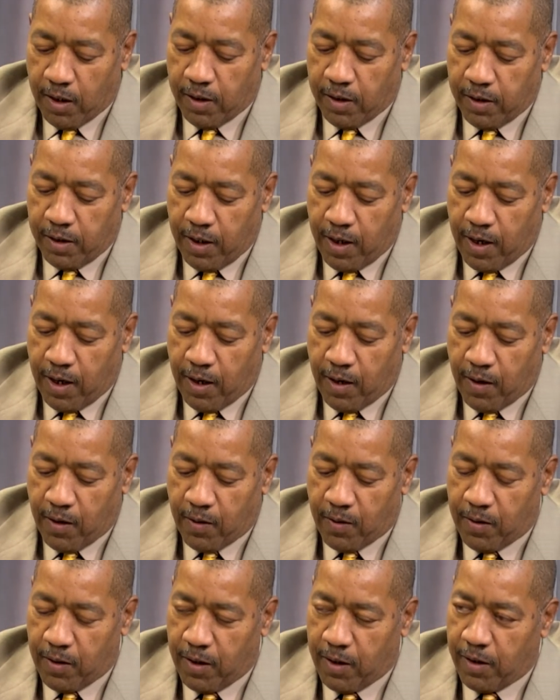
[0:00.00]

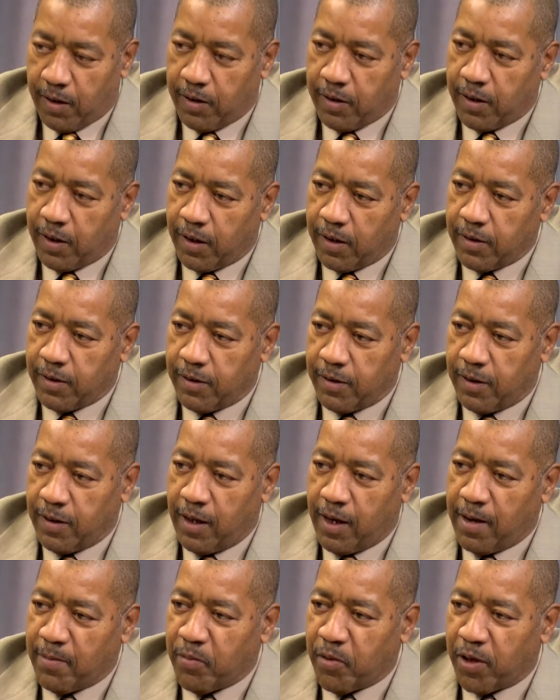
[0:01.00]
Now,
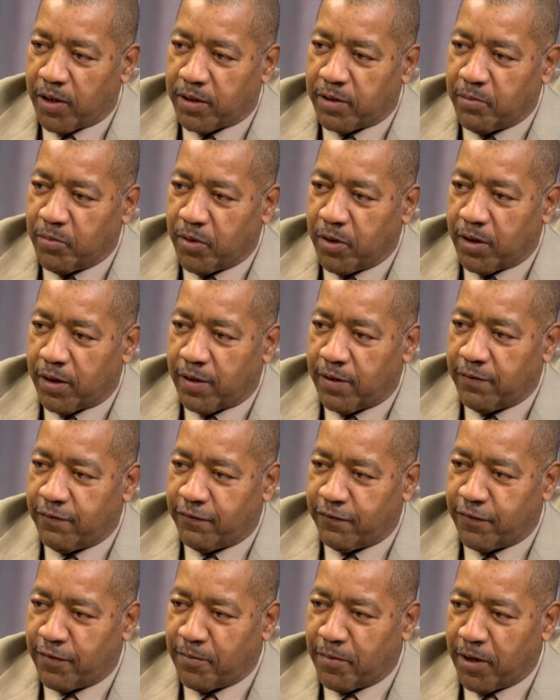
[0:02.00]
I bought the book
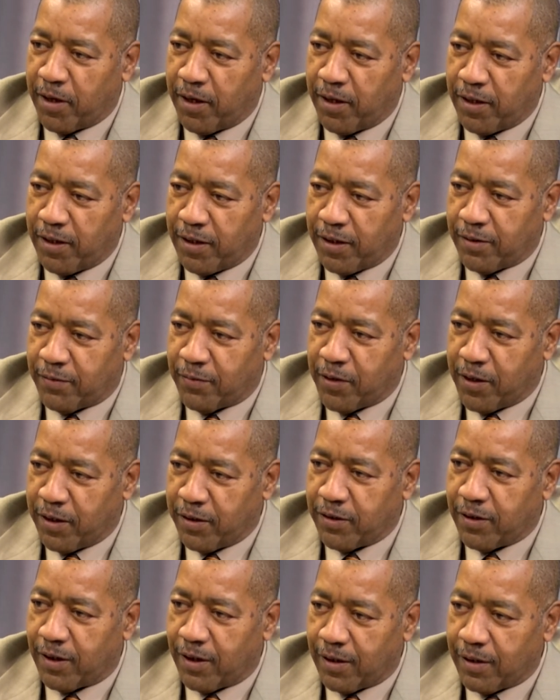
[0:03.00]
for my
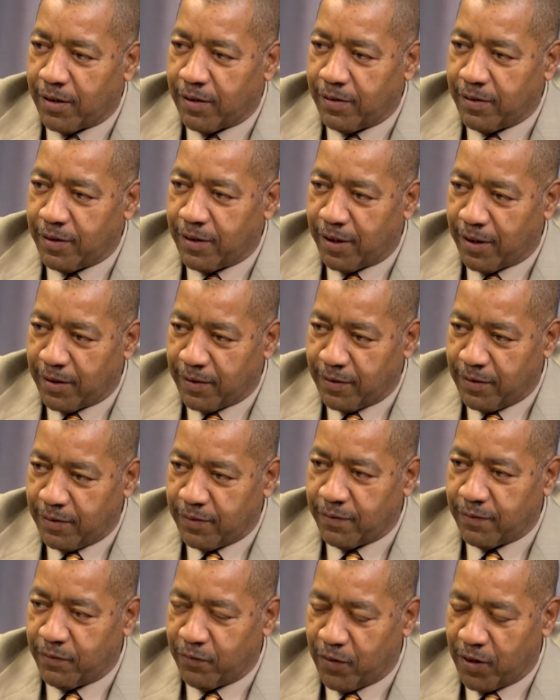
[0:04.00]
granddaughter, and
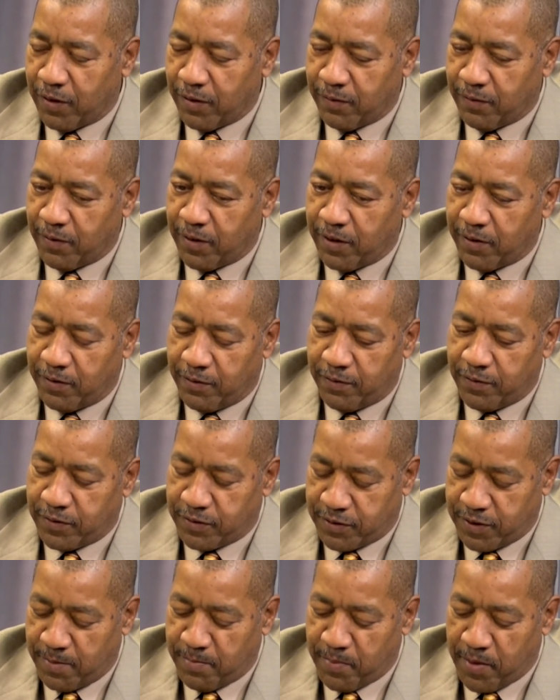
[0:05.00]
I read
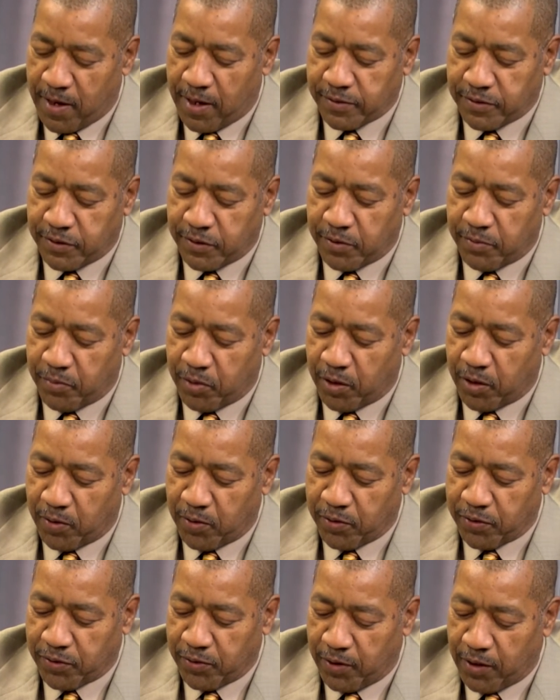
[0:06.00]
some parts of the book
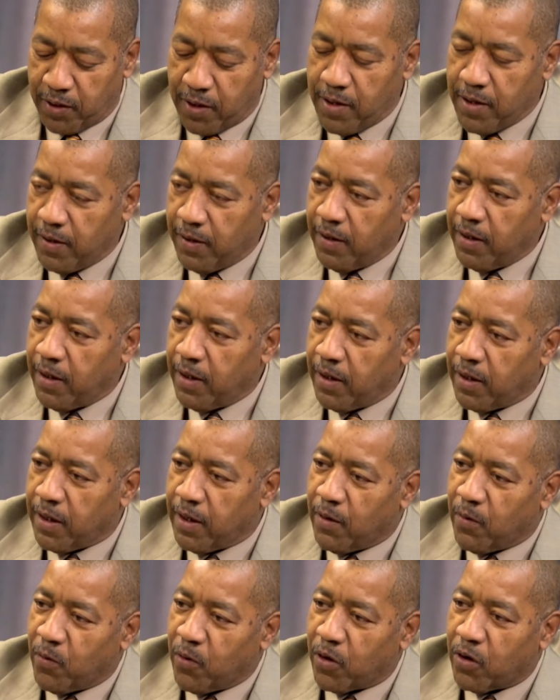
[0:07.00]
with her.
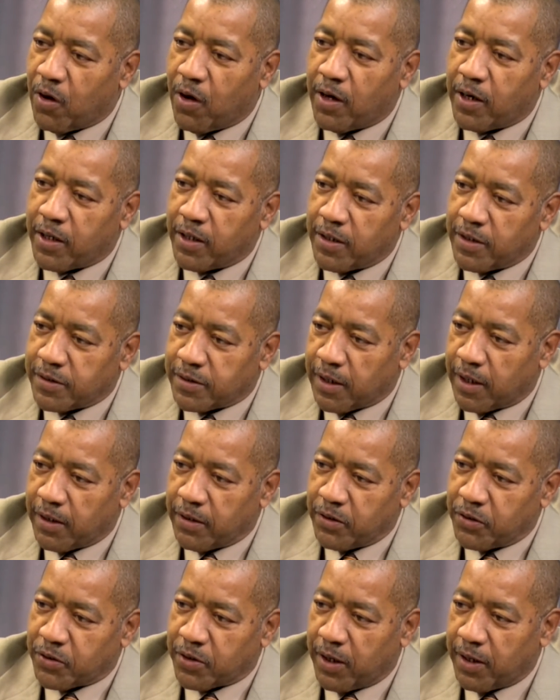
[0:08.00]
What audience are
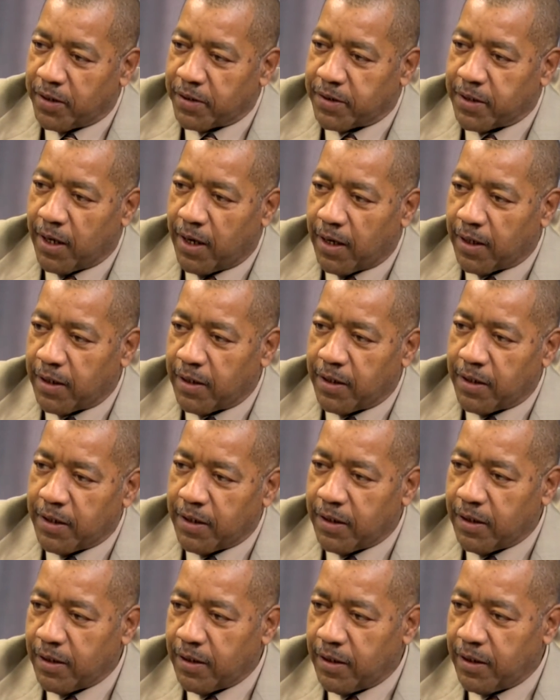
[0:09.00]
you trying to target
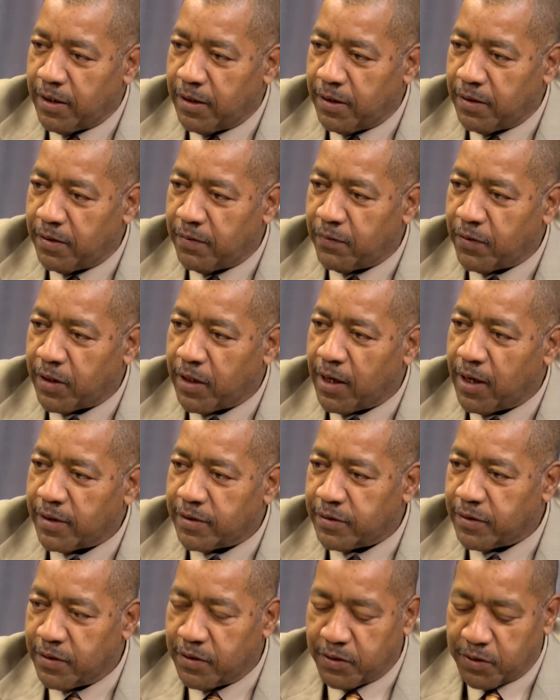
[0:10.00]
in
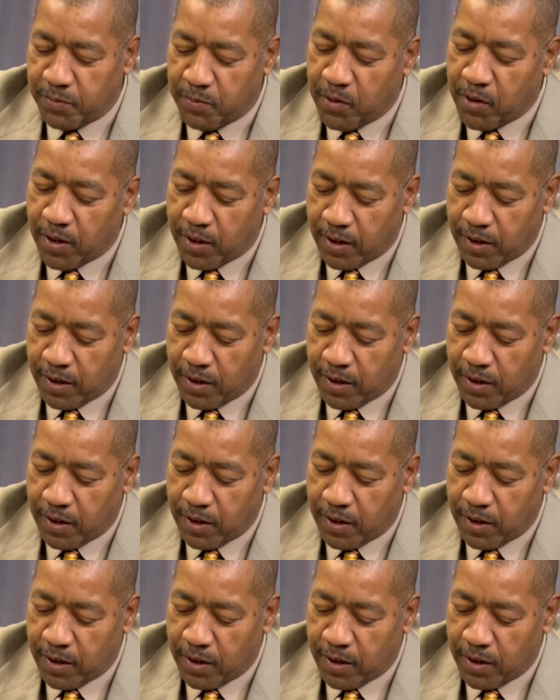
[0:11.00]
regards to this book?